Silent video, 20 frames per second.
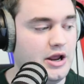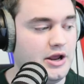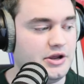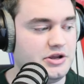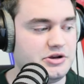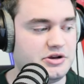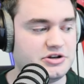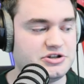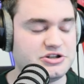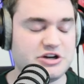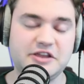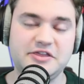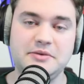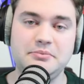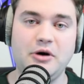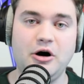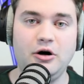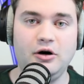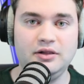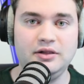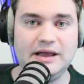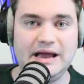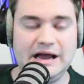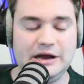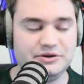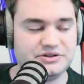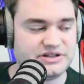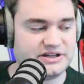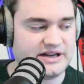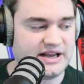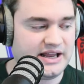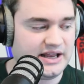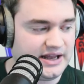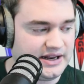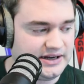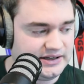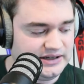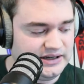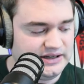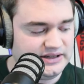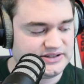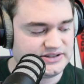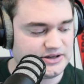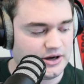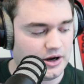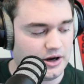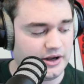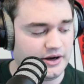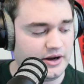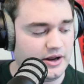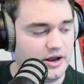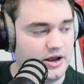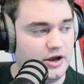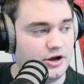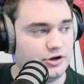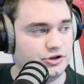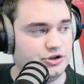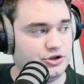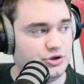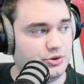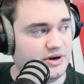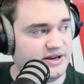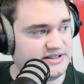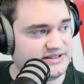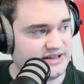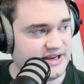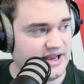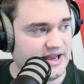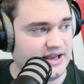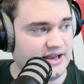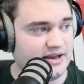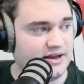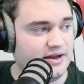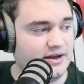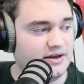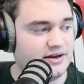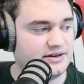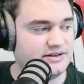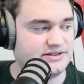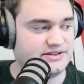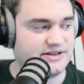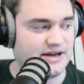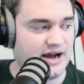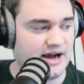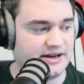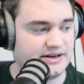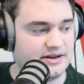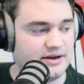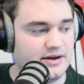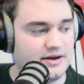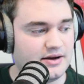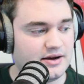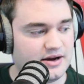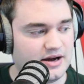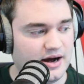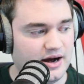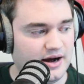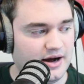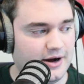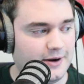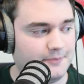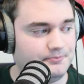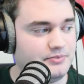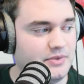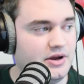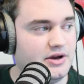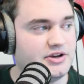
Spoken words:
You can check them all out today at NissanUSA.com.